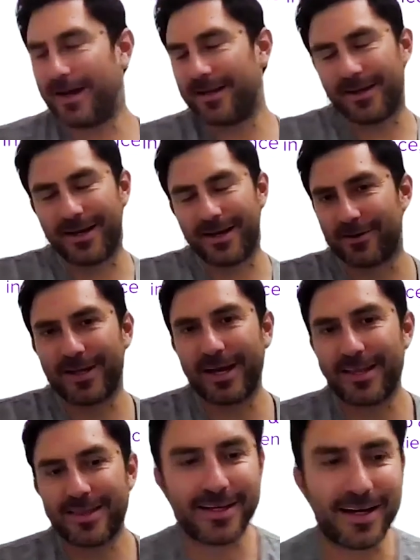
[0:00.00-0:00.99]
I agree.
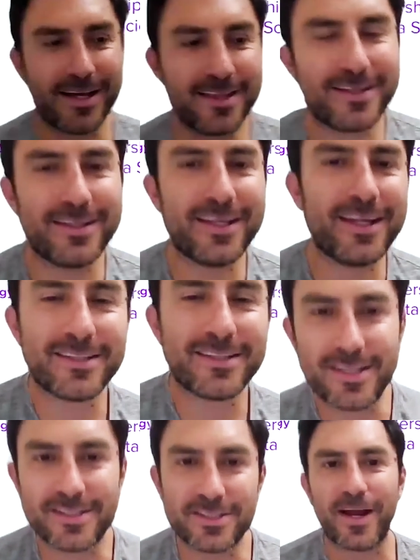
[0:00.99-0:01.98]
I think that
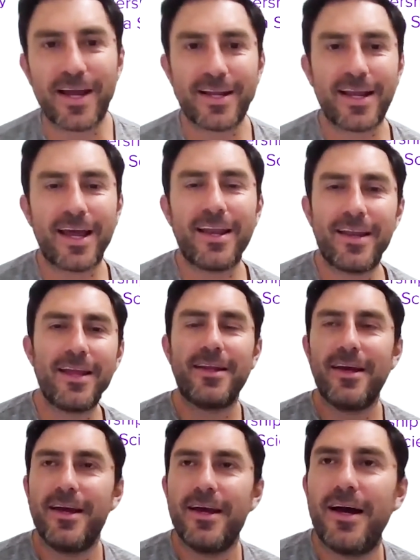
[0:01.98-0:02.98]
is great.
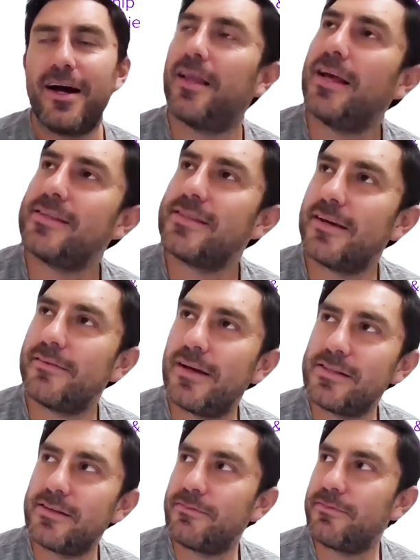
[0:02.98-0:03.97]
And as
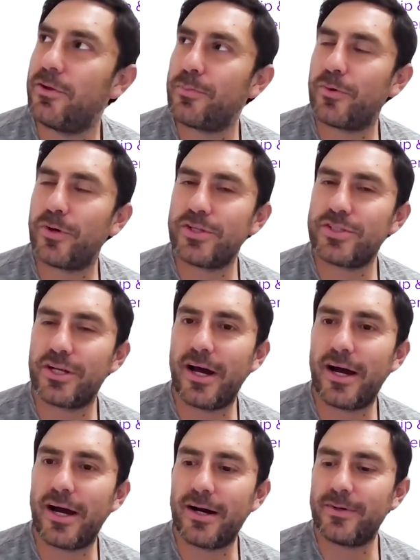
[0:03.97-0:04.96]
a follow-up question,
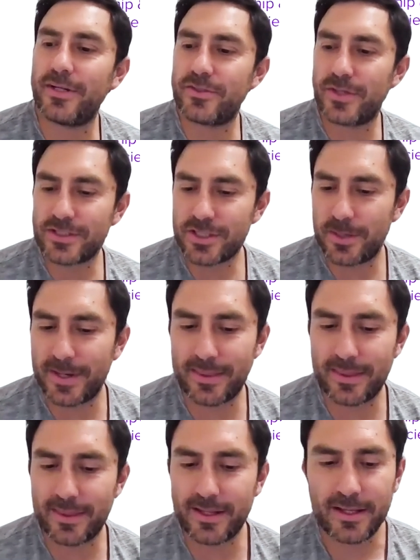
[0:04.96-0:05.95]
I wanted to ask you
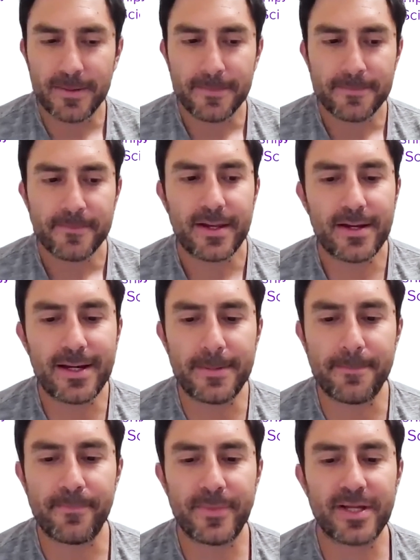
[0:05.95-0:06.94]
about the
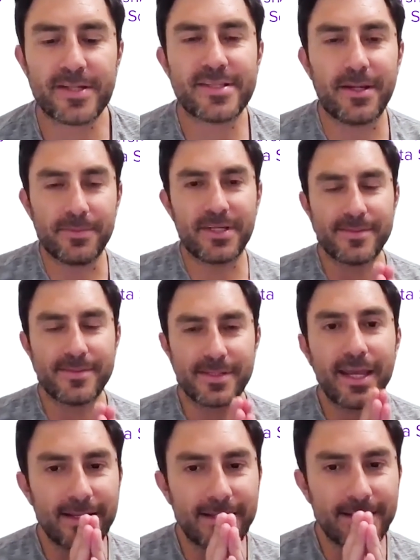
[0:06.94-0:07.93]
that sometimes
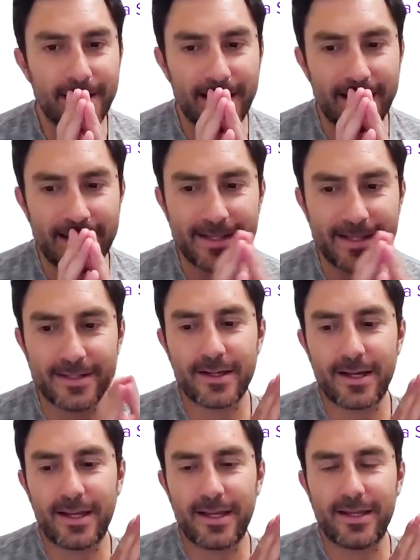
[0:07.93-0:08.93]
in
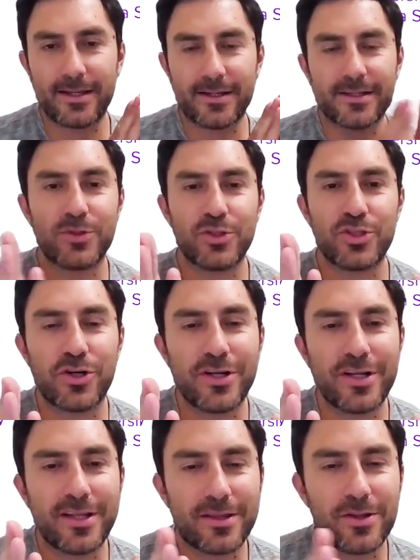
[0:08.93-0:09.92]
a customer
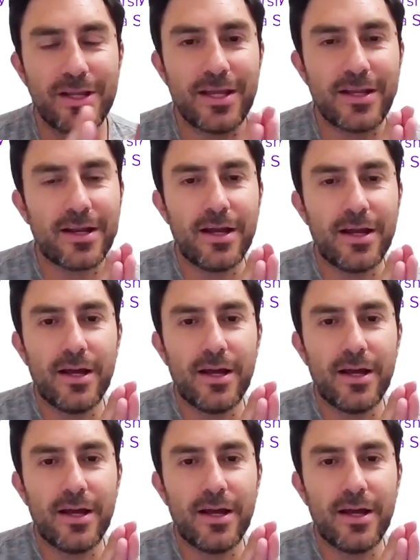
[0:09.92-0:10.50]
journey you need